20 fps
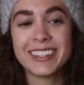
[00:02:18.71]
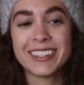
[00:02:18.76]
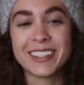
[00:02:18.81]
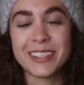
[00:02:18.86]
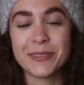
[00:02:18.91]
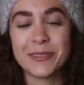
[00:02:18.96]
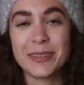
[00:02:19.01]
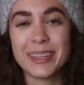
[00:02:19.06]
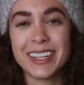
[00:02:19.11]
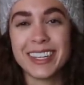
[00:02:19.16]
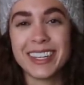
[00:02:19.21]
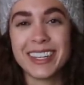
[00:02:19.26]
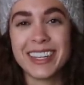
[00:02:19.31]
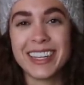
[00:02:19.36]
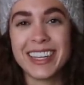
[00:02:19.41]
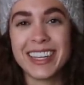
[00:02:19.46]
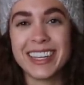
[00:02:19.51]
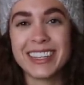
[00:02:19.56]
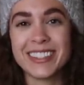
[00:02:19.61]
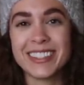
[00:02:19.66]
Should
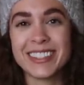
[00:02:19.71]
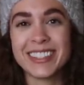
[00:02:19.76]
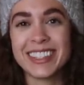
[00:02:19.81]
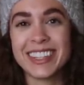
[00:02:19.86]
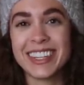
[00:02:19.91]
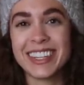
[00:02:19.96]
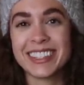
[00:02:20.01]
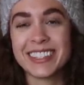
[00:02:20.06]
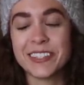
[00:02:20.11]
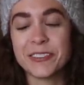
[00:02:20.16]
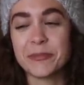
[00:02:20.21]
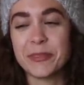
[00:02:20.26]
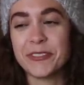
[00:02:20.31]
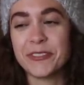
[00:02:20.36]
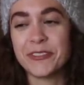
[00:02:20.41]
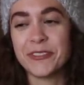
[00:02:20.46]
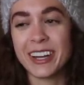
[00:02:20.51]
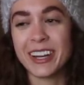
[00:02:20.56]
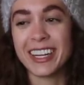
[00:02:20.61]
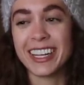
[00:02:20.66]
be interesting, should be
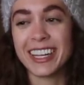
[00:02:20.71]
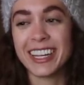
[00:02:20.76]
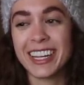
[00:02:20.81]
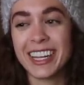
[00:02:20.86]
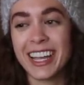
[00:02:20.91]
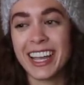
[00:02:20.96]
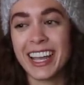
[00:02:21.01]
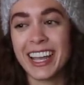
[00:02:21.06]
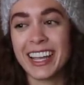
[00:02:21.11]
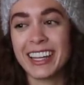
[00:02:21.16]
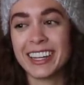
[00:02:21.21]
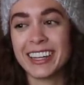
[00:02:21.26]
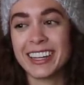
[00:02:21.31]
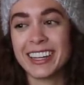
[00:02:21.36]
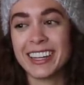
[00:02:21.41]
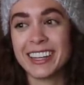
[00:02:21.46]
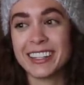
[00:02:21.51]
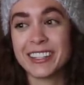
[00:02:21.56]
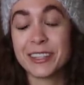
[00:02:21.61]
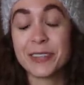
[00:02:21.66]
funny, and
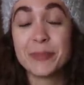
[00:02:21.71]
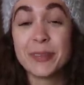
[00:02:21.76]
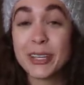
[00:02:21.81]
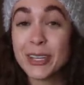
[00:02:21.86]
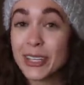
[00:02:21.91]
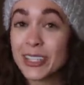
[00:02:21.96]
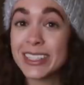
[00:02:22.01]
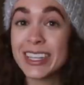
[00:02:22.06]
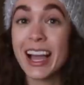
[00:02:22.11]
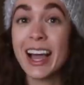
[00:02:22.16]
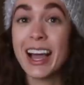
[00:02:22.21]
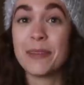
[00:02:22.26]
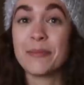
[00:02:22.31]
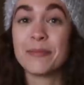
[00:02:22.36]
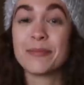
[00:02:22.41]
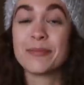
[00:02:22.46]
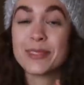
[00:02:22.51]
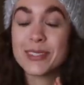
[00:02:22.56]
uh, should be a good time.